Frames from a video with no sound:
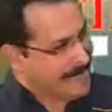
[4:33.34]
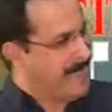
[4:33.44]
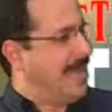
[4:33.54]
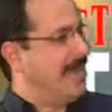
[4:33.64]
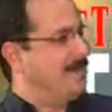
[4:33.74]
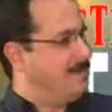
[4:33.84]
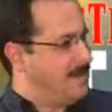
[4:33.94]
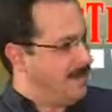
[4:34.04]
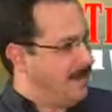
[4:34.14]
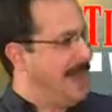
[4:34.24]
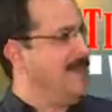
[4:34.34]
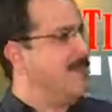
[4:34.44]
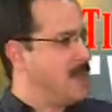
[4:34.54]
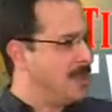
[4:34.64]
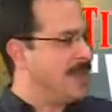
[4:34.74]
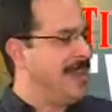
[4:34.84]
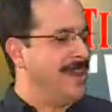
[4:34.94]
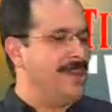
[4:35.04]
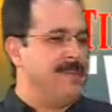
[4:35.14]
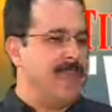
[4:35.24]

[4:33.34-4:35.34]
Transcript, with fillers: you can't make them work together.